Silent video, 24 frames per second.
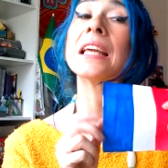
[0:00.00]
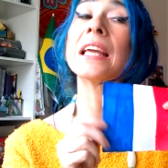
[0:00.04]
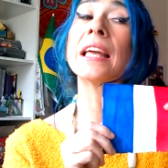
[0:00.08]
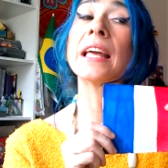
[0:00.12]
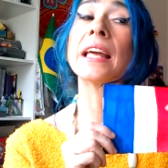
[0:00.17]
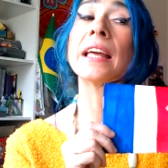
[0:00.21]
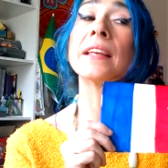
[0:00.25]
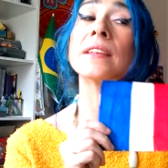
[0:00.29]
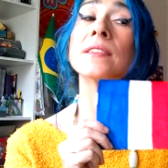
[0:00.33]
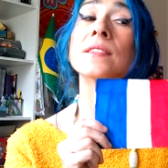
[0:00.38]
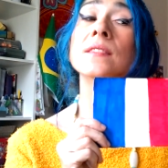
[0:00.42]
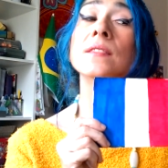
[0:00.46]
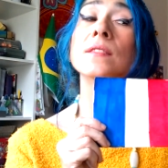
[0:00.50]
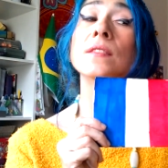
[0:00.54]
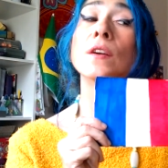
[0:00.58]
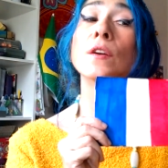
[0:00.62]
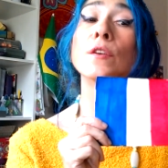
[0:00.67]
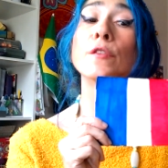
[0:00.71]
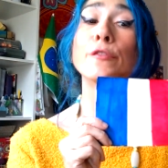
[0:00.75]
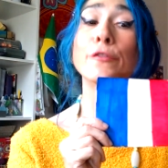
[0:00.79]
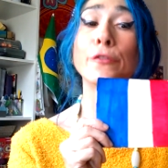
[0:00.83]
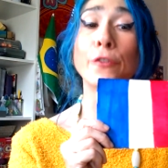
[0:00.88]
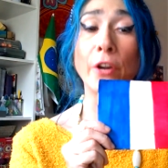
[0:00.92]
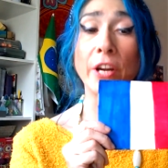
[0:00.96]
is
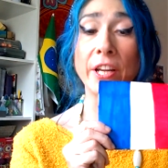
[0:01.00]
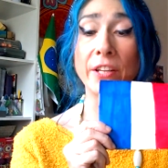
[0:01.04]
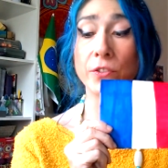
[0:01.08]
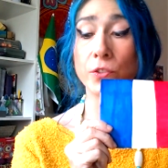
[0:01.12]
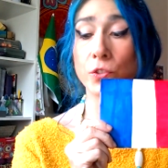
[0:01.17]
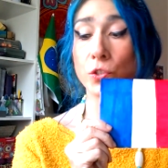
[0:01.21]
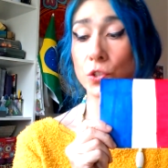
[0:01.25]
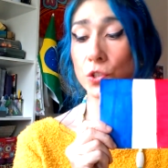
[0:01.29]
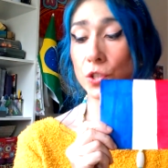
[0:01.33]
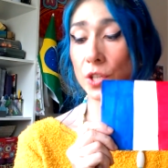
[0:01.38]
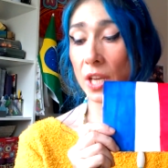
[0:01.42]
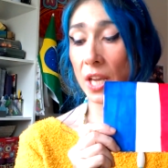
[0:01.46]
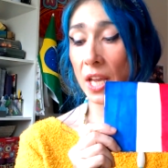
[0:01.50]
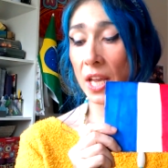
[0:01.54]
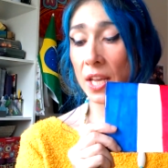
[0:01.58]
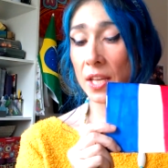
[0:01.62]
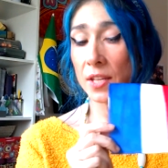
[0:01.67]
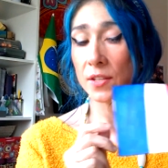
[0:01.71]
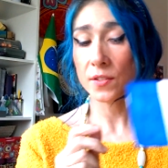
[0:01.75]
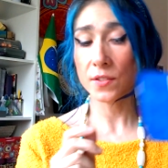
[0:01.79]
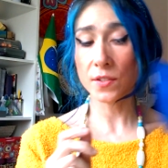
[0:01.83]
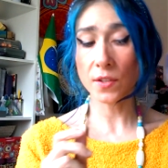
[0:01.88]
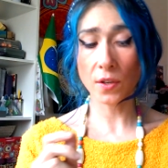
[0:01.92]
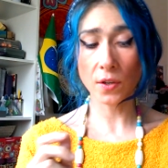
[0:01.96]
French.
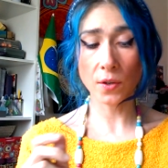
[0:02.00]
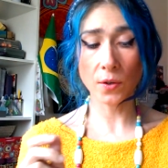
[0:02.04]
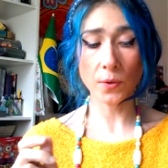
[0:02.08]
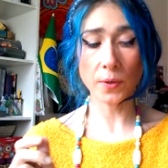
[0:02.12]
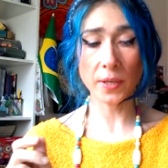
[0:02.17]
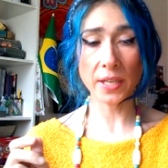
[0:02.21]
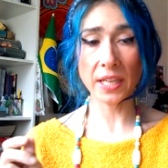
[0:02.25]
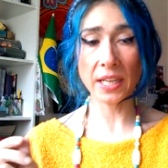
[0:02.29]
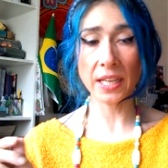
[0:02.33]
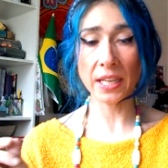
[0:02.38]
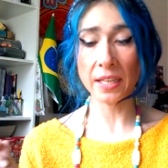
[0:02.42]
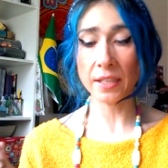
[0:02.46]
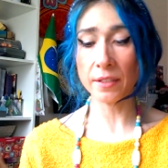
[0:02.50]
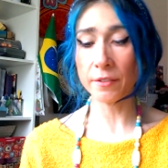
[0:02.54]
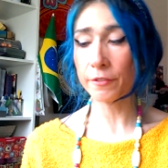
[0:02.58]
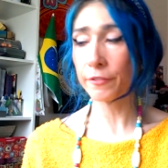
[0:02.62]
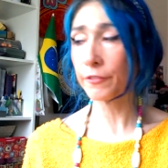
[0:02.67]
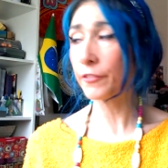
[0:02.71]
So in